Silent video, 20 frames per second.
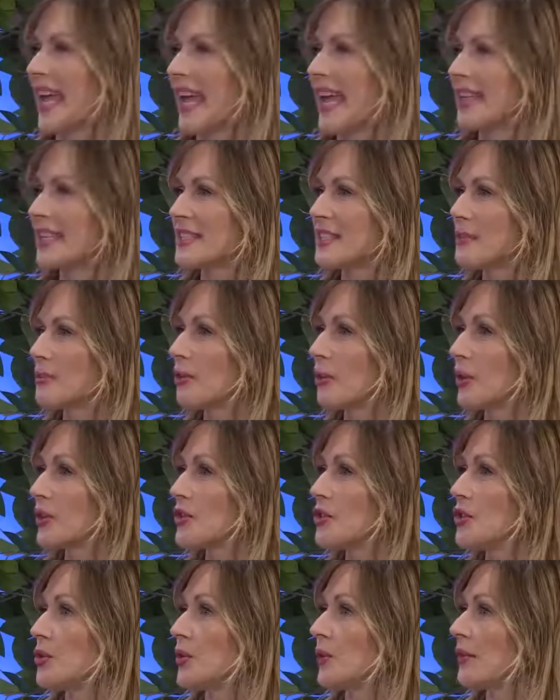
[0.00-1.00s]
And it's
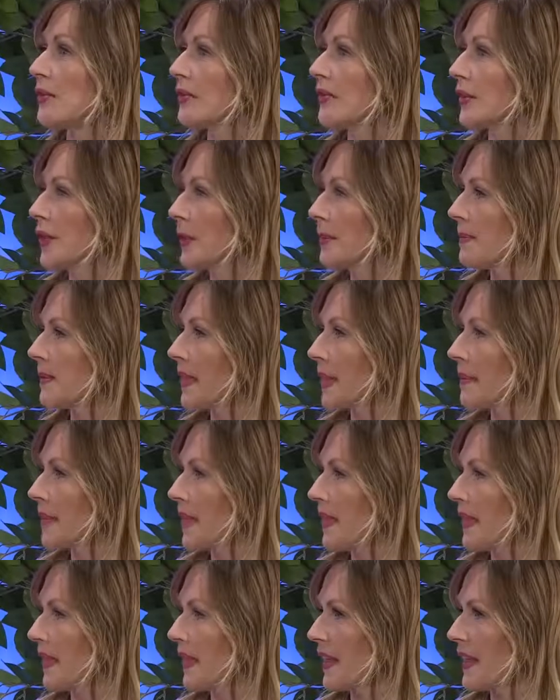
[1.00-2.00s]
important to affirm them
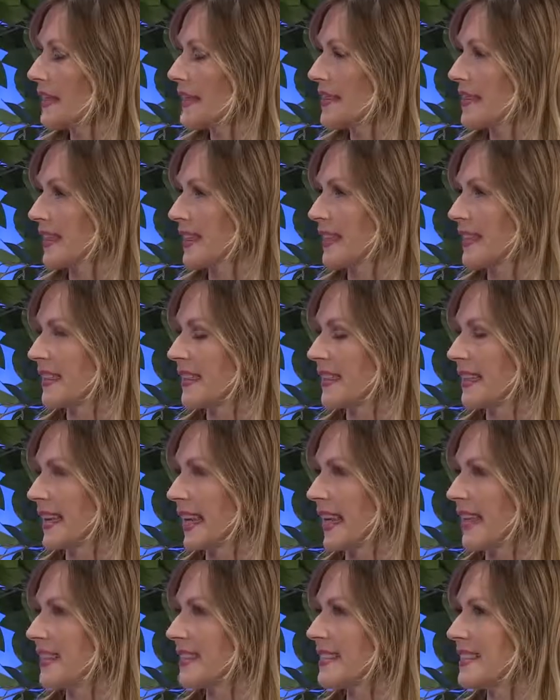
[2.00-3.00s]
in this and
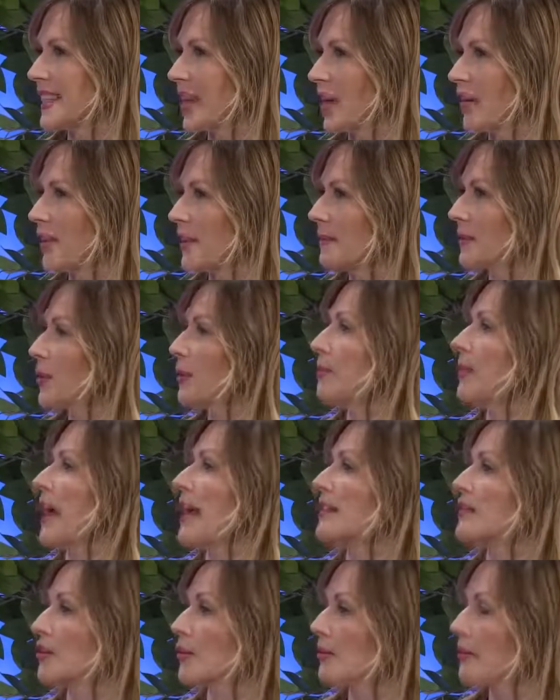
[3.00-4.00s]
tell them your
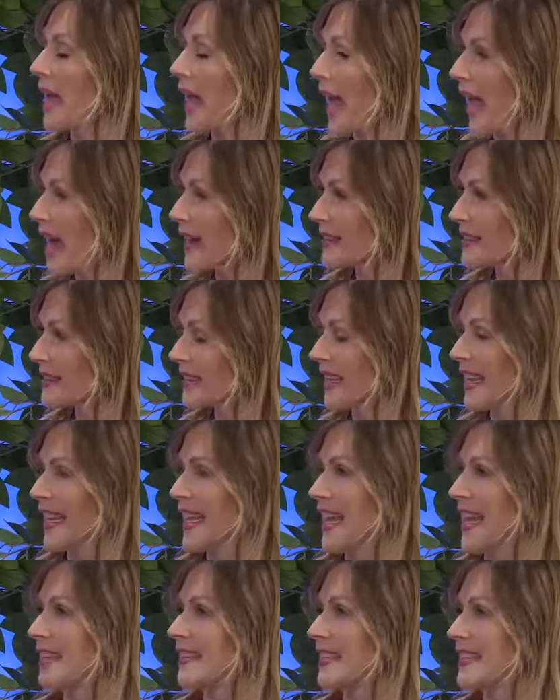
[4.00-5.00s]
bags are packed,
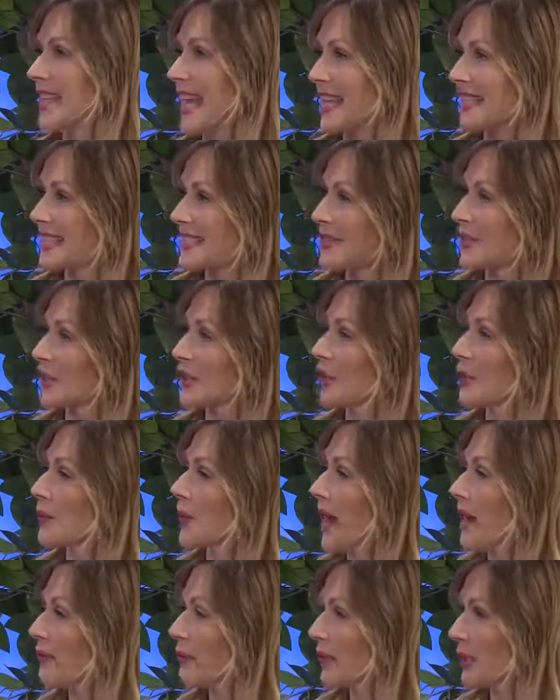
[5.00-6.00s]
the taxi's going to
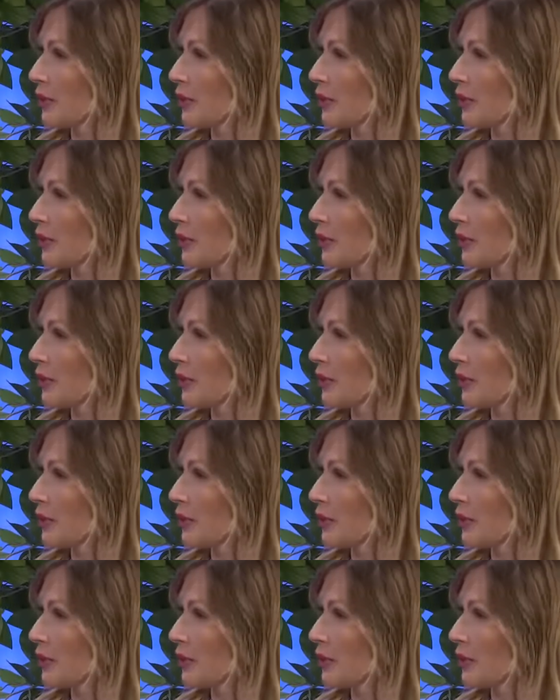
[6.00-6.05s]
arrive when